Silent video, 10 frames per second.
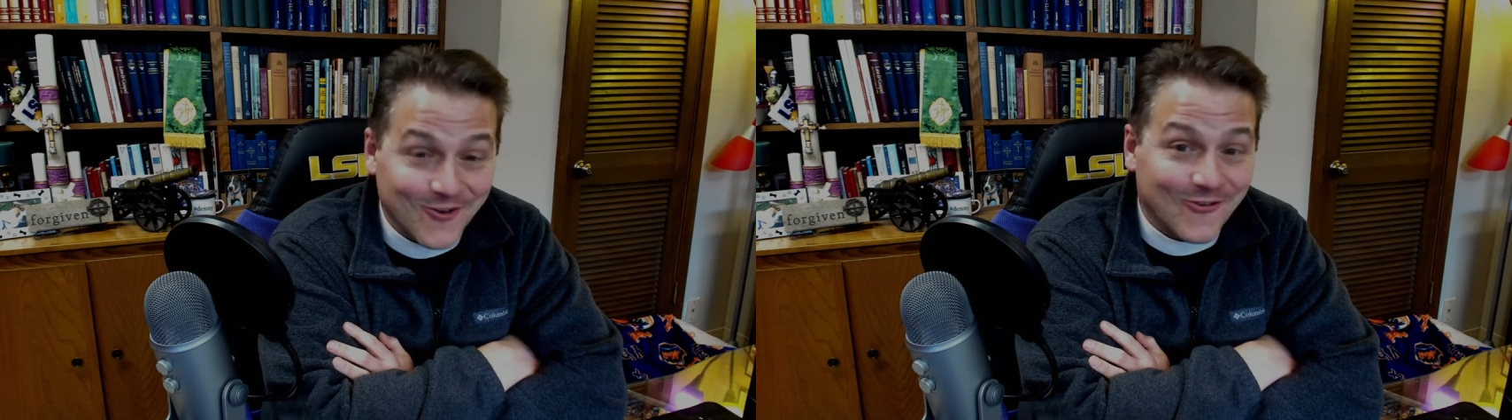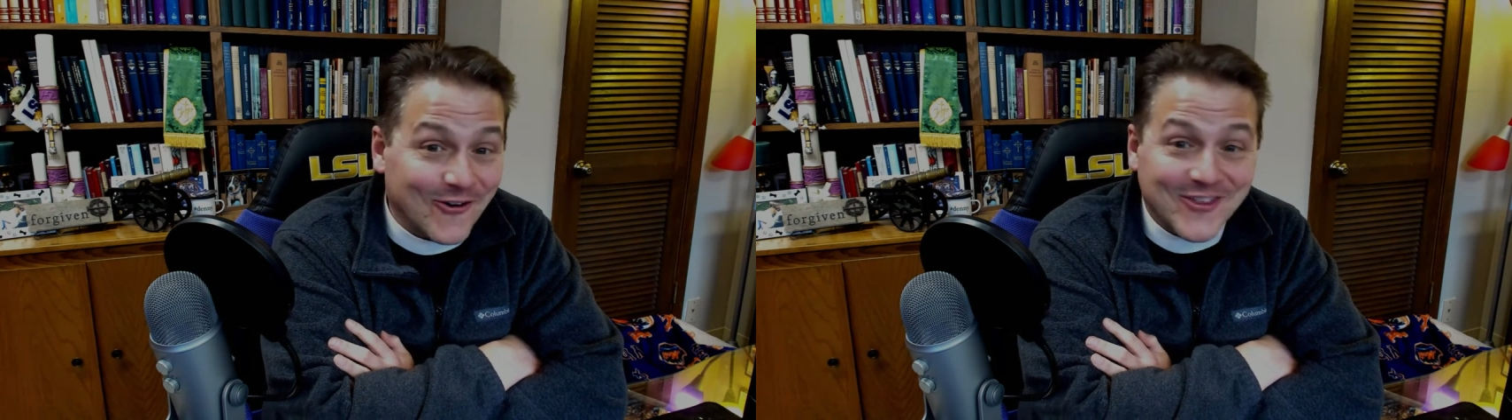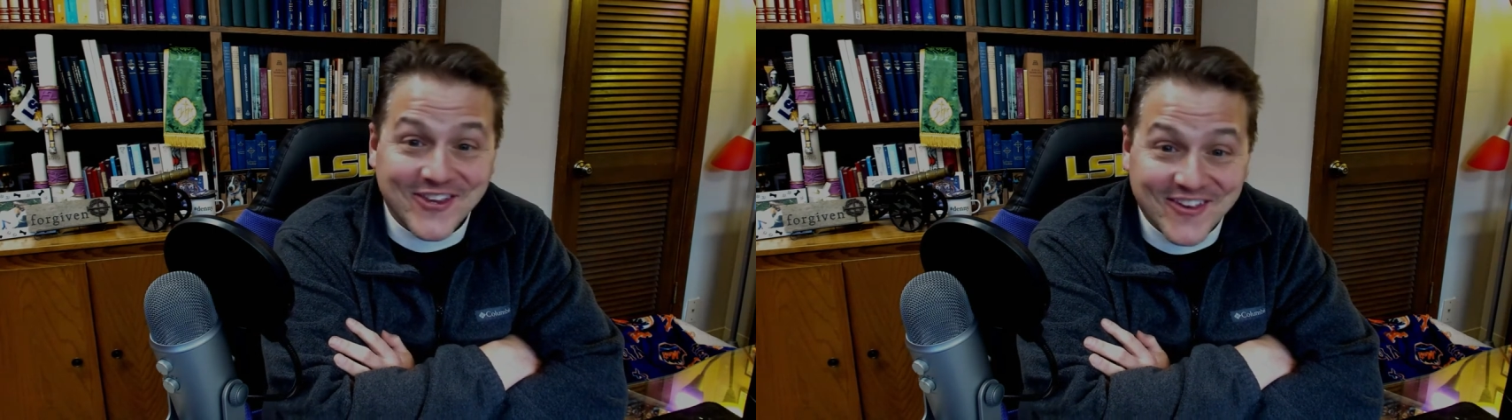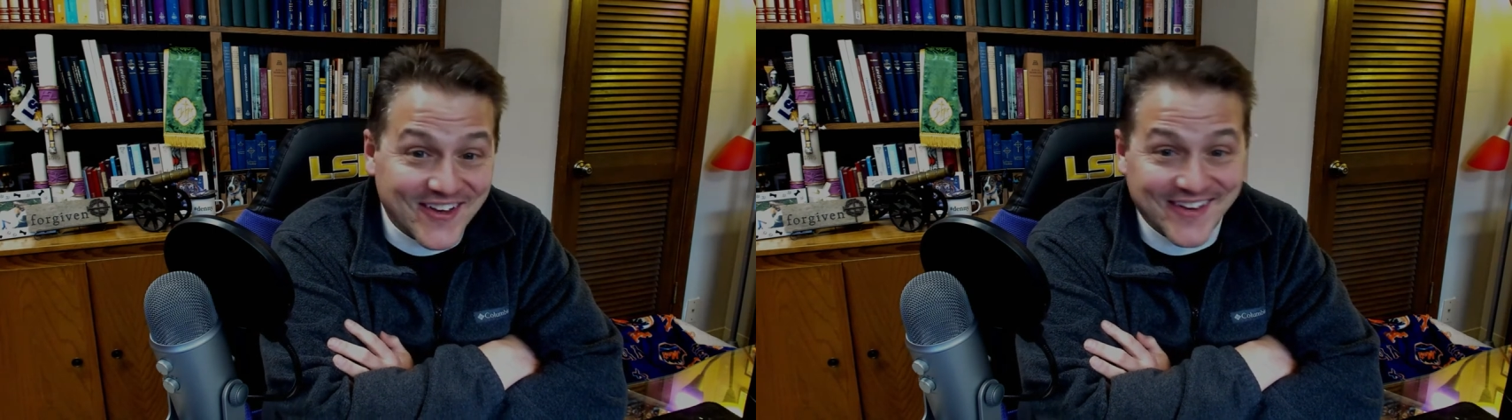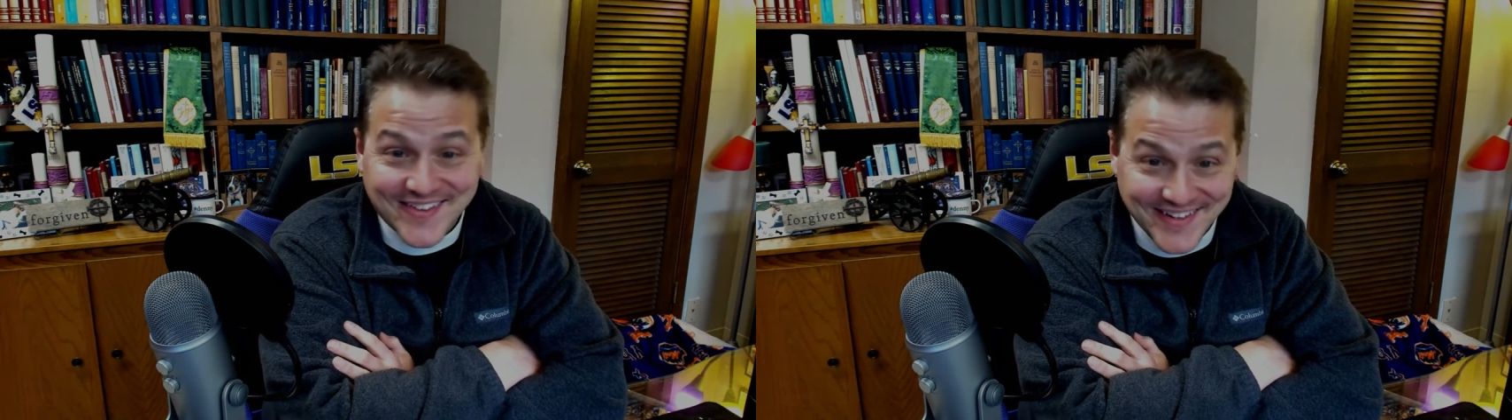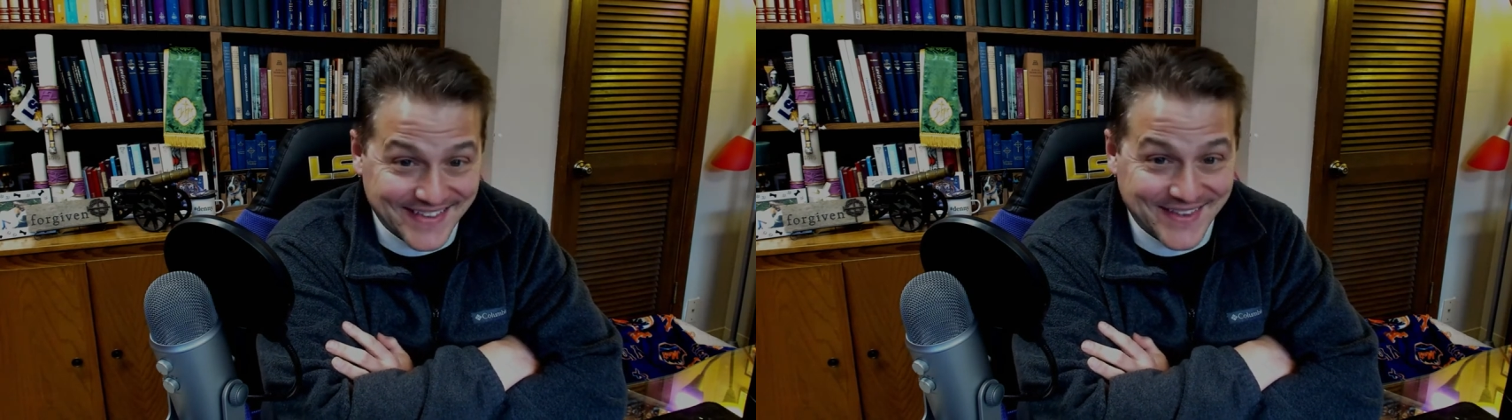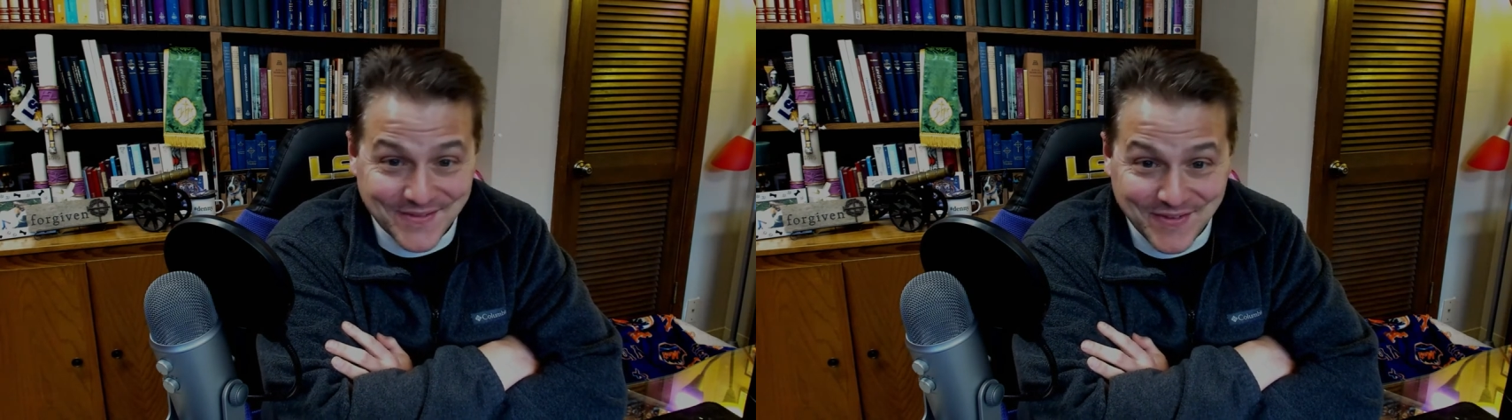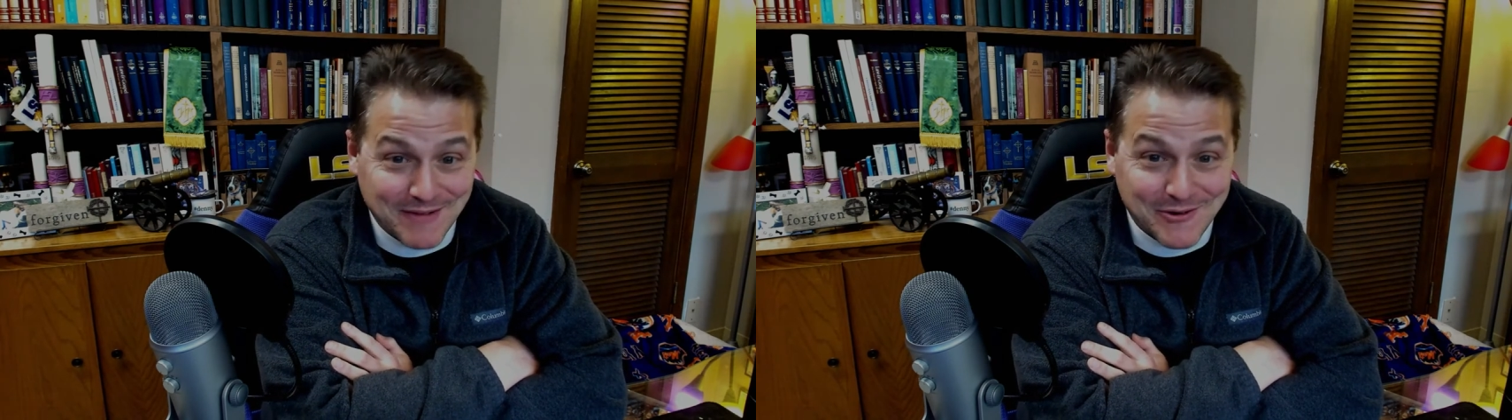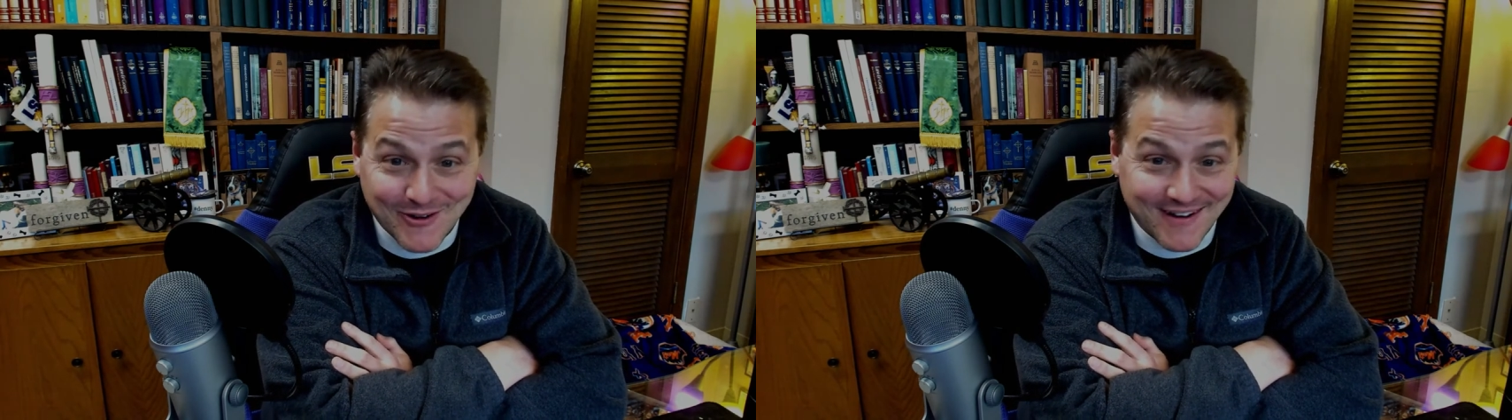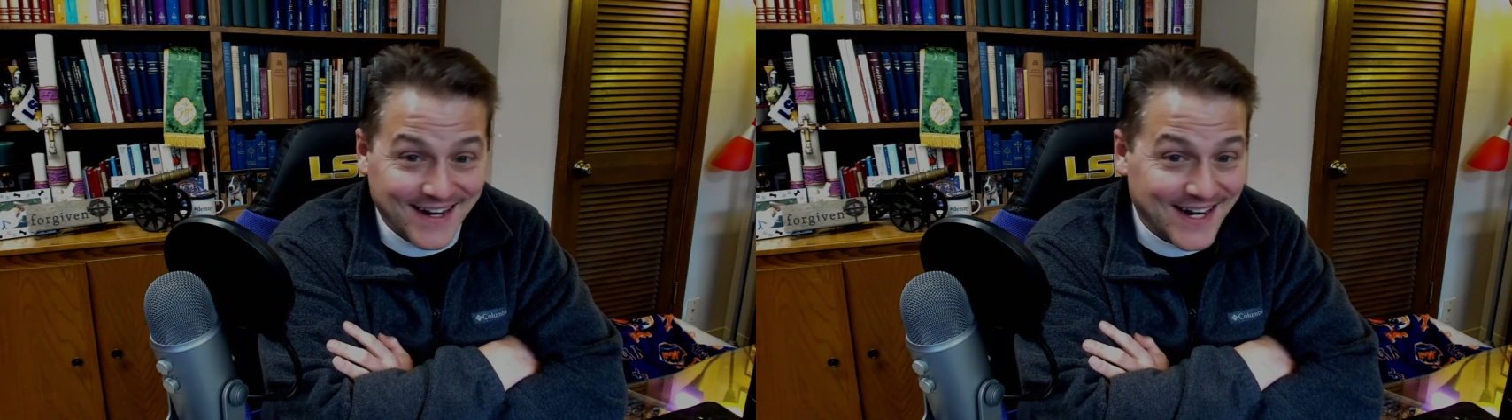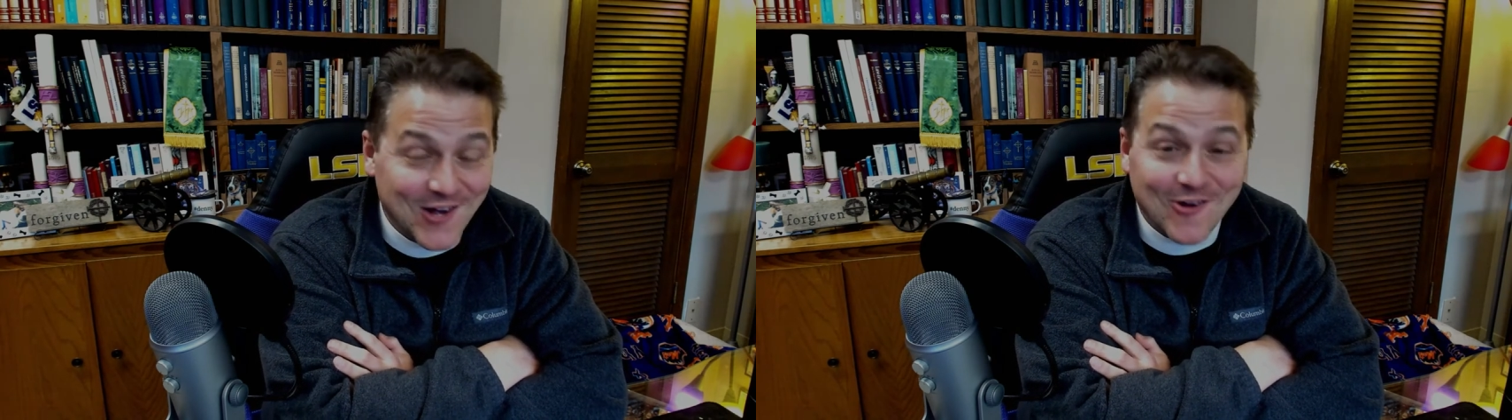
or the sixteenth of February,